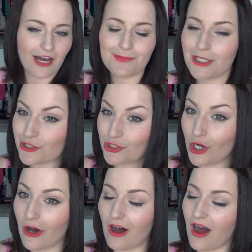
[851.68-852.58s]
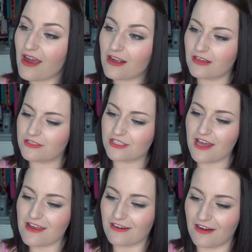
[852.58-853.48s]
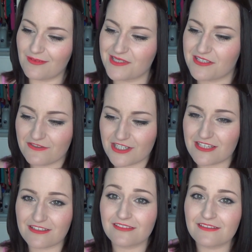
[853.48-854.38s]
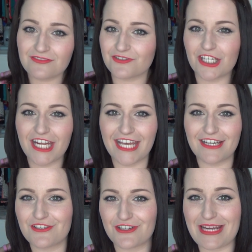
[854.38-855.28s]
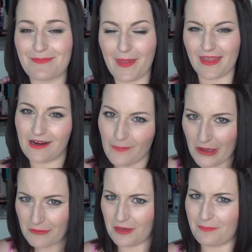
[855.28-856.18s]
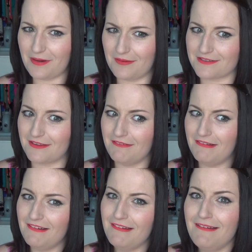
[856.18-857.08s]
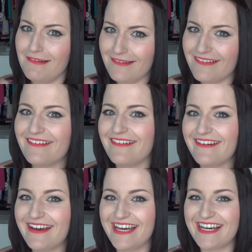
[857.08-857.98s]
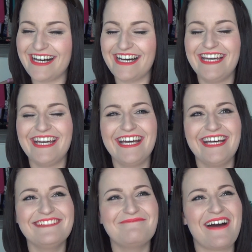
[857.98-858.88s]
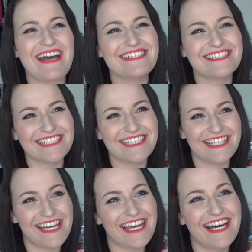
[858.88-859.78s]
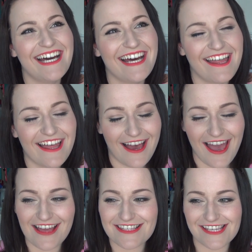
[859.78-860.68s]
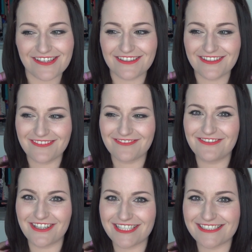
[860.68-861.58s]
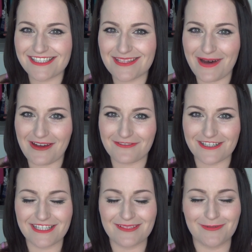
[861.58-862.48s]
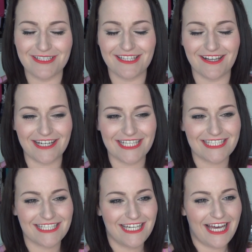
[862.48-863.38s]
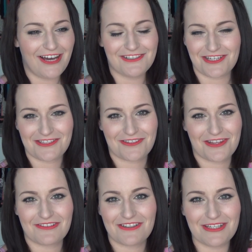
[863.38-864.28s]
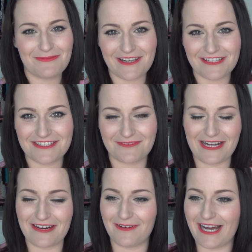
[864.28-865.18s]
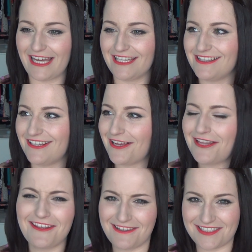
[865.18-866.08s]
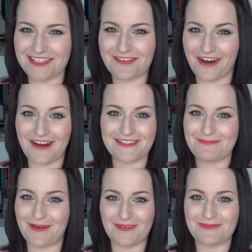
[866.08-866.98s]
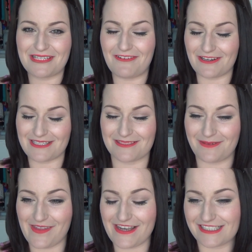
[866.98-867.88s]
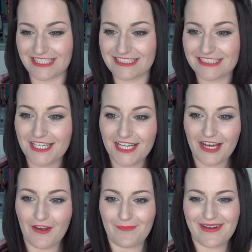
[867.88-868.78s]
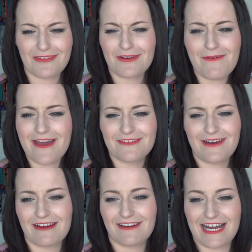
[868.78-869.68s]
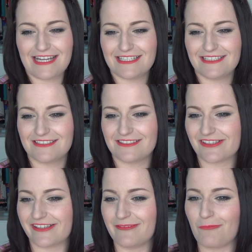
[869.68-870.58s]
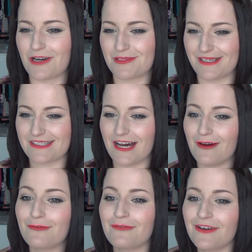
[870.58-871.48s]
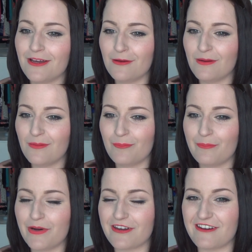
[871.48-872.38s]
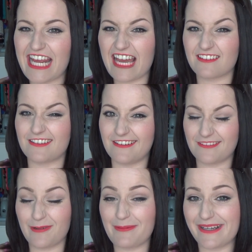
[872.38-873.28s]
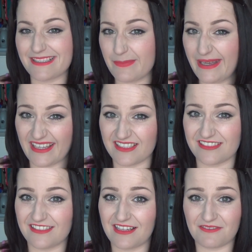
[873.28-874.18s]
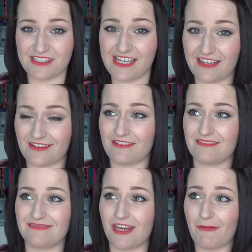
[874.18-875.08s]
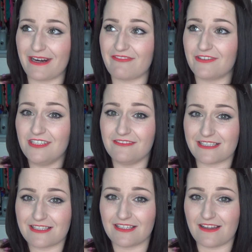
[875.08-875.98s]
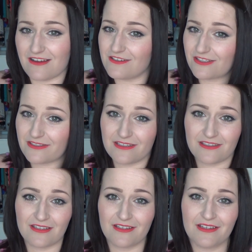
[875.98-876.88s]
I'm not sure. I don't know, like, I must have just done it in a dream and then I woke up and I was like and basically I had to run into the bathroom and like I just threw my underwear away. Like, I know this is gross, but I'm so honest about these things. I threw my underwear away and just like washed myself, put new knickers on and went back to bed, and that was it, and no one ever knew until I just